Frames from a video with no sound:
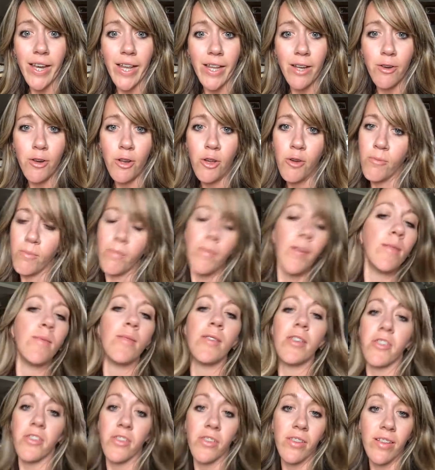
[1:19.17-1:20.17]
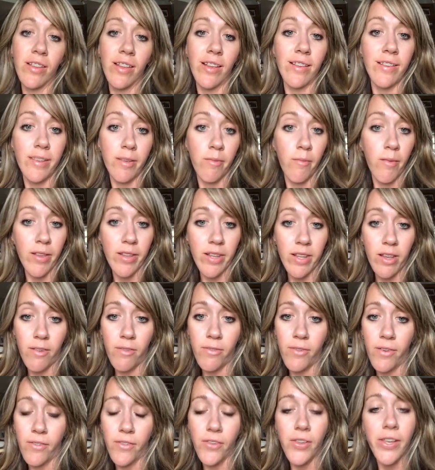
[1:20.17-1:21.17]
I don't know. Maybe it's just because I see
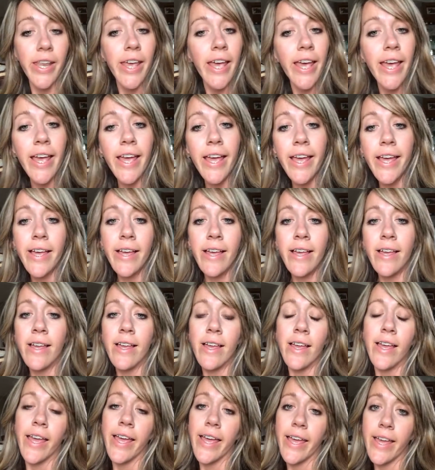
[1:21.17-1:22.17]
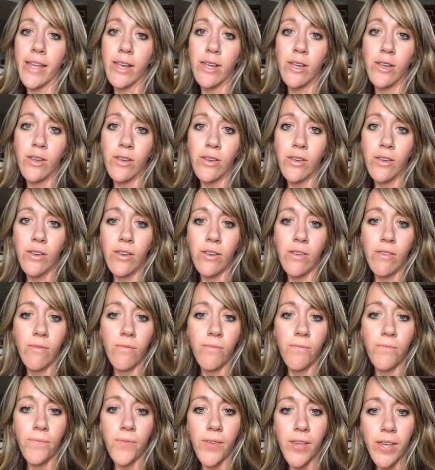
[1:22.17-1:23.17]
myself every day and
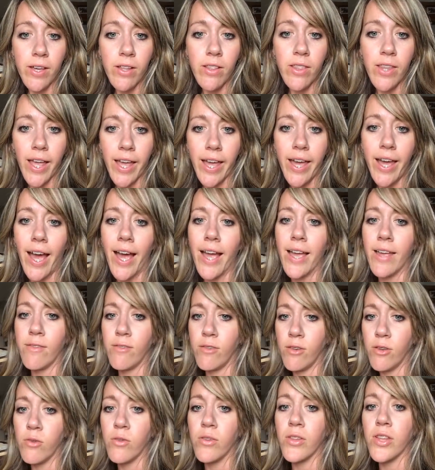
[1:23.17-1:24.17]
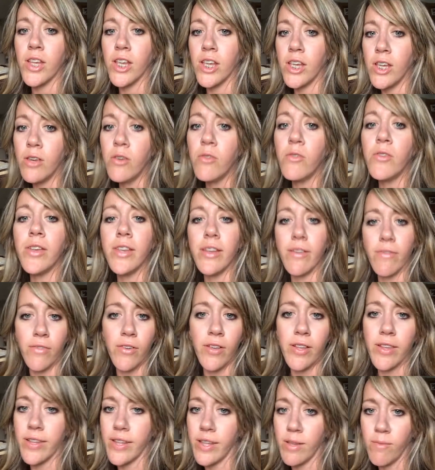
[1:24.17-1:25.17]
feel like I noticed a huge
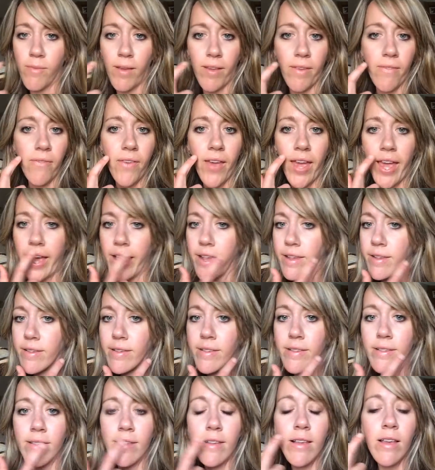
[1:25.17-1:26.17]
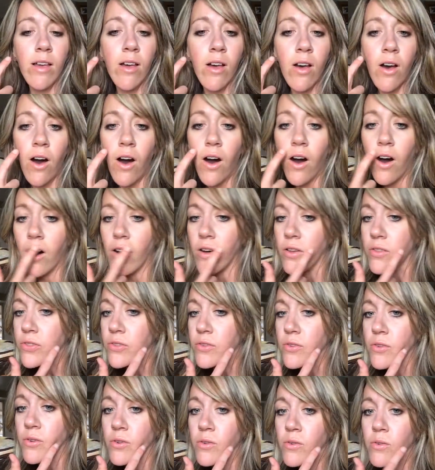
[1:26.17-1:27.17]
difference in my face all
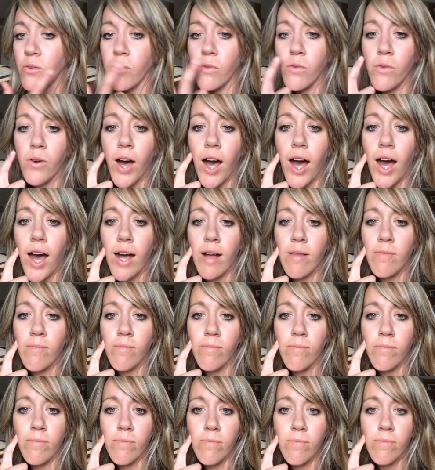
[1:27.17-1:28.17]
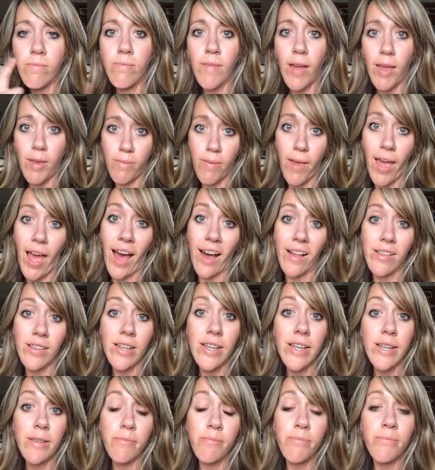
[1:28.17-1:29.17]
through um, my
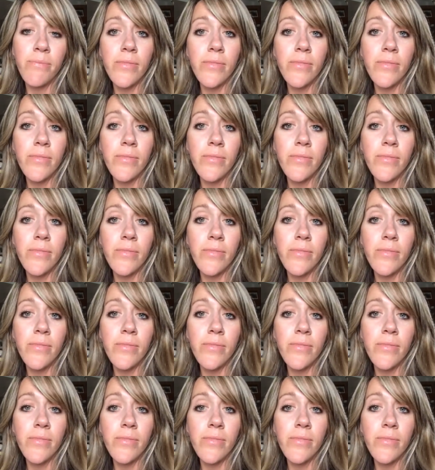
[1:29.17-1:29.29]
palate.